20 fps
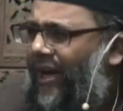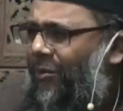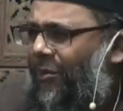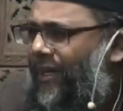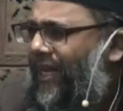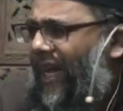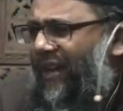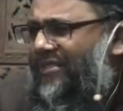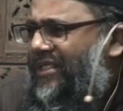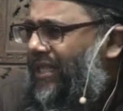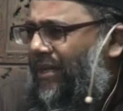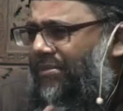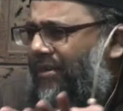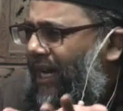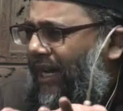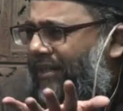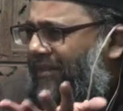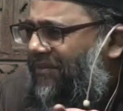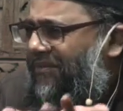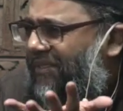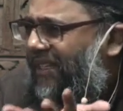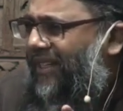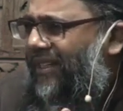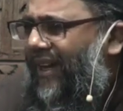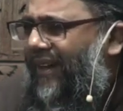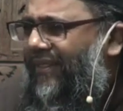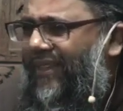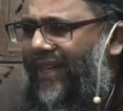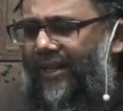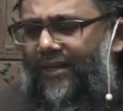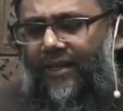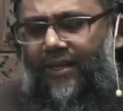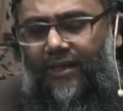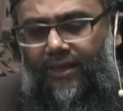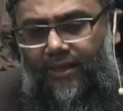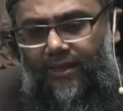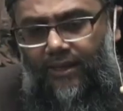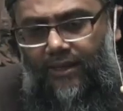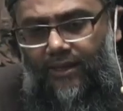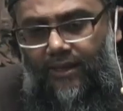can't we have some kind of thing like that?
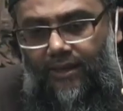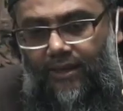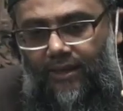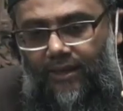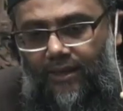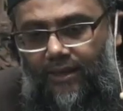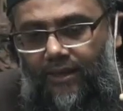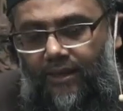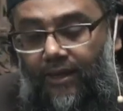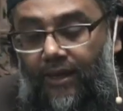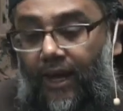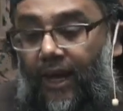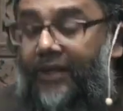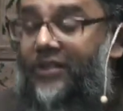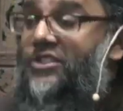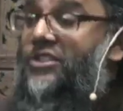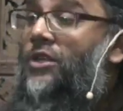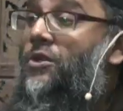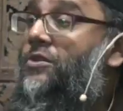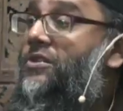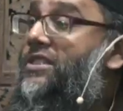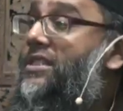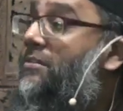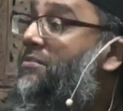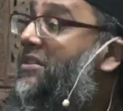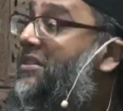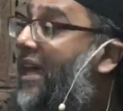And so some